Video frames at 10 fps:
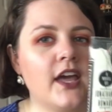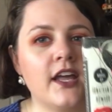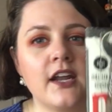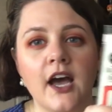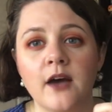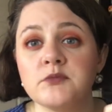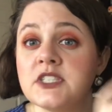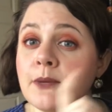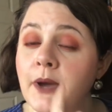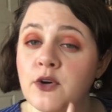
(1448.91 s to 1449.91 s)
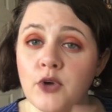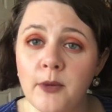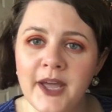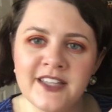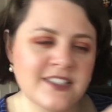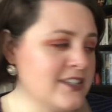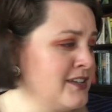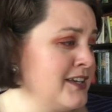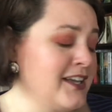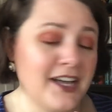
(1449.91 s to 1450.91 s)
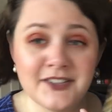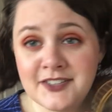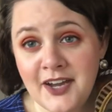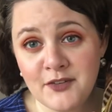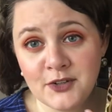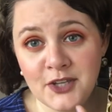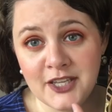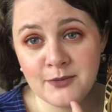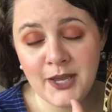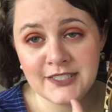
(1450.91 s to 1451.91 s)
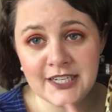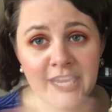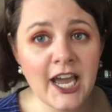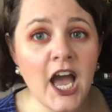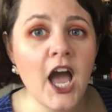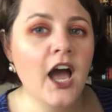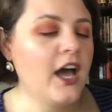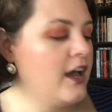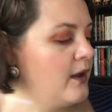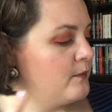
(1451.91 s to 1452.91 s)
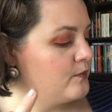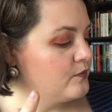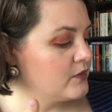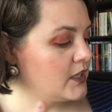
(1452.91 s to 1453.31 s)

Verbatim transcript: then um, steampunk romance god this cover look at the man titty um,